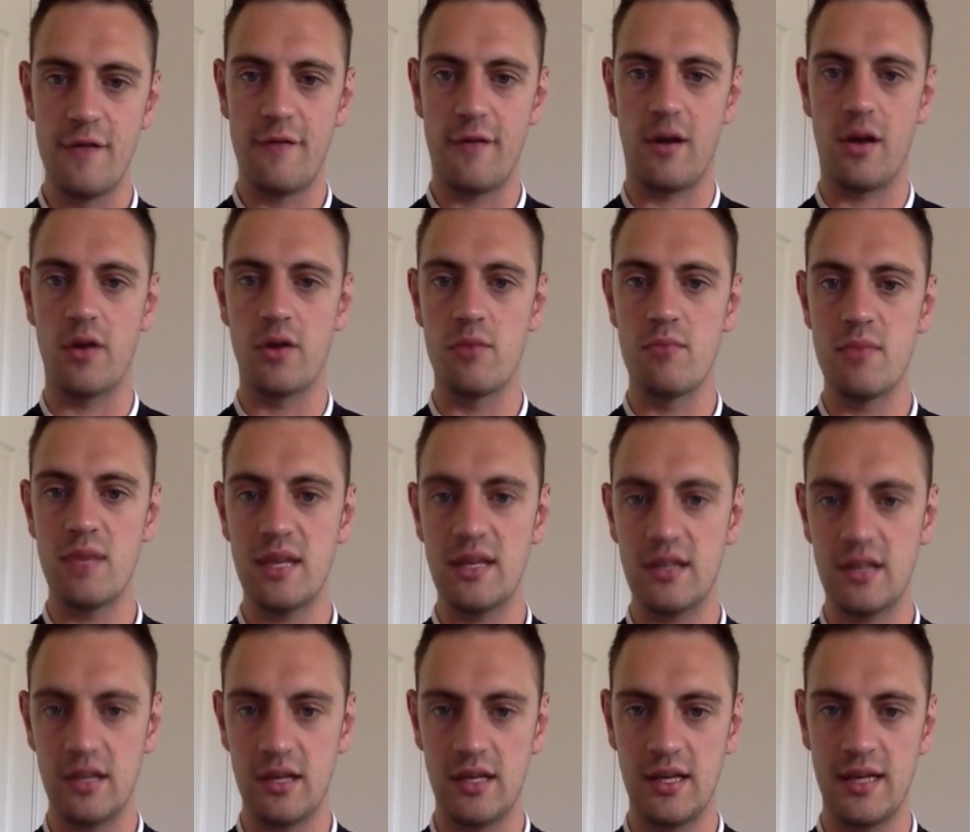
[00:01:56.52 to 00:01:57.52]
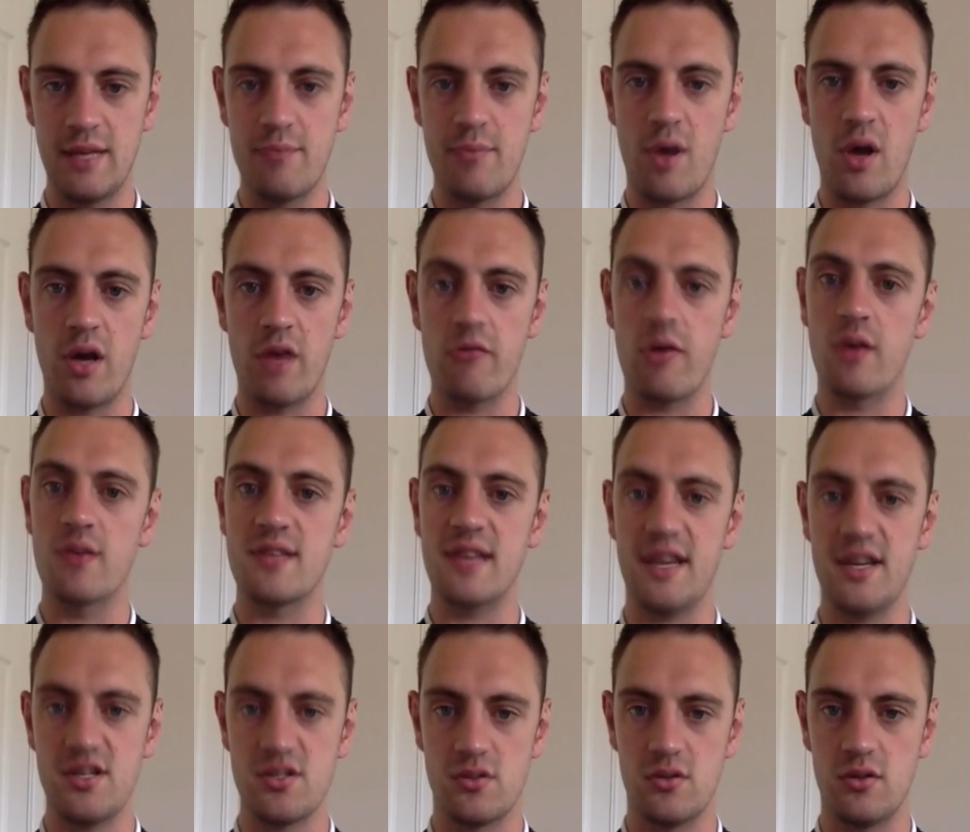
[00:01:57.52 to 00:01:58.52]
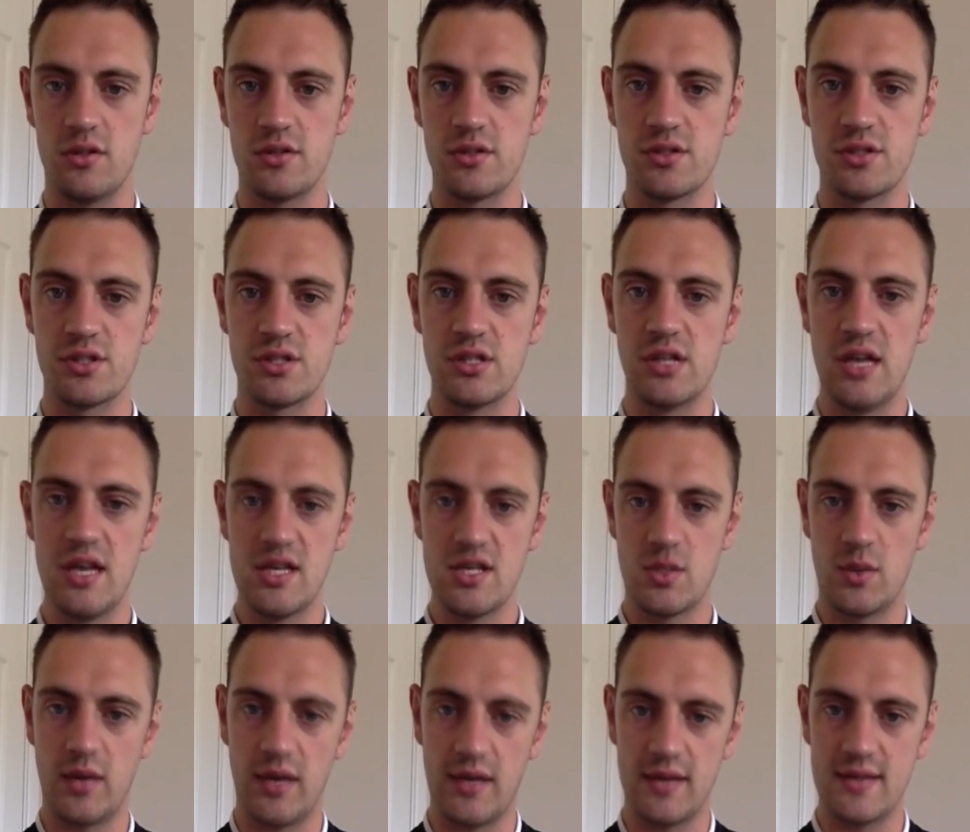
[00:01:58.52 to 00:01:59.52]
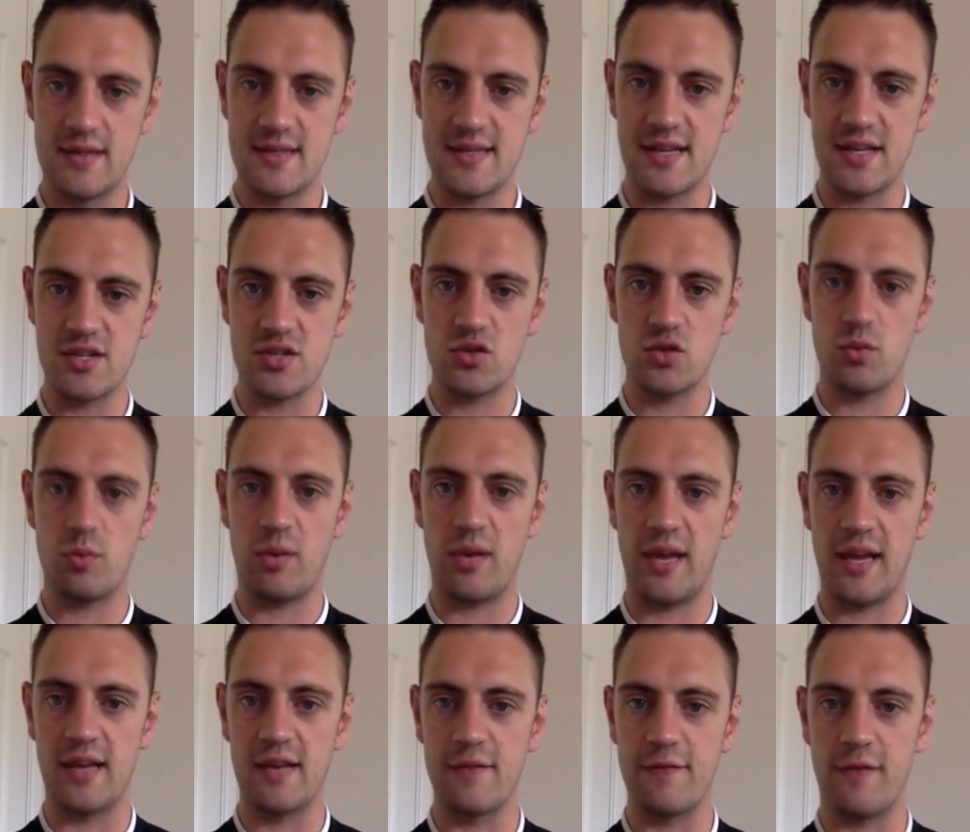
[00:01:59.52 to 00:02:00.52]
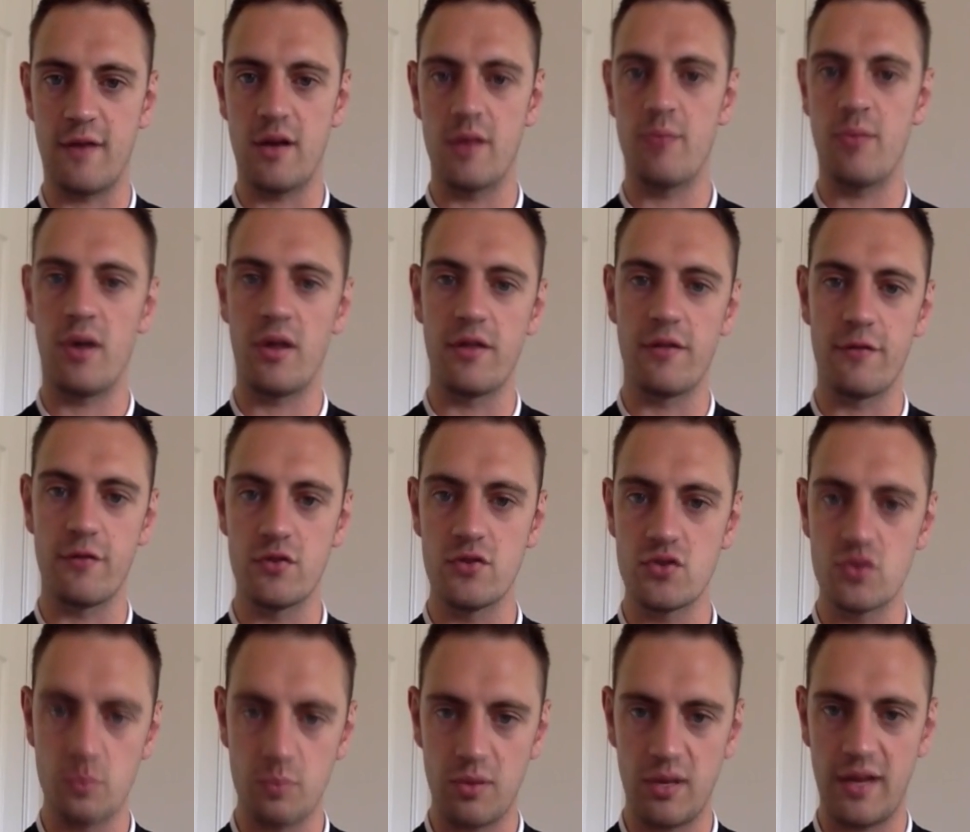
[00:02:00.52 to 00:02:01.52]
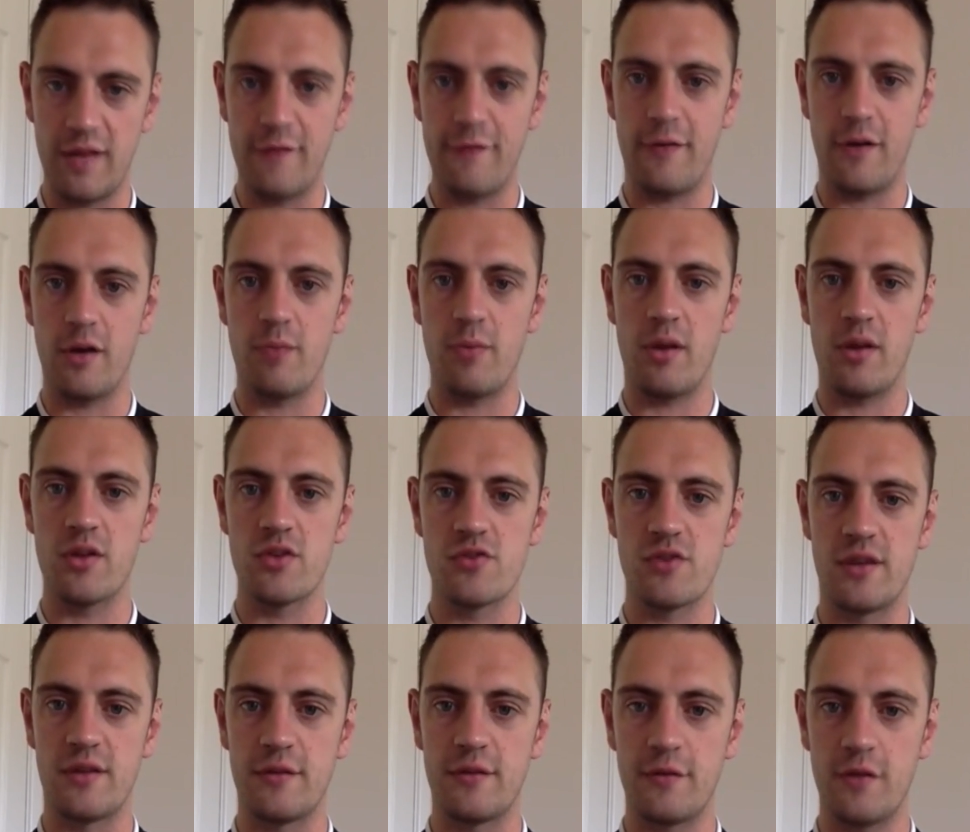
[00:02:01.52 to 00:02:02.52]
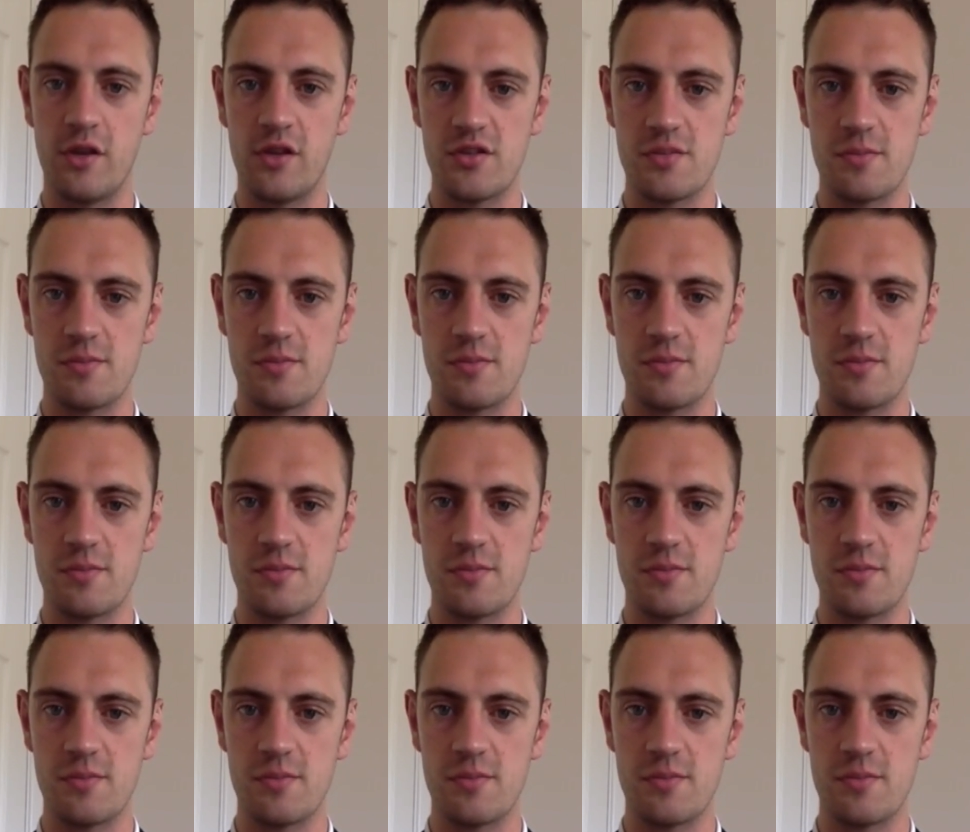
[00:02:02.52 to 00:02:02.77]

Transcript: followed immediately by a rotational lunge. So we hit the sagittal plane followed by the frontal plane followed by the transverse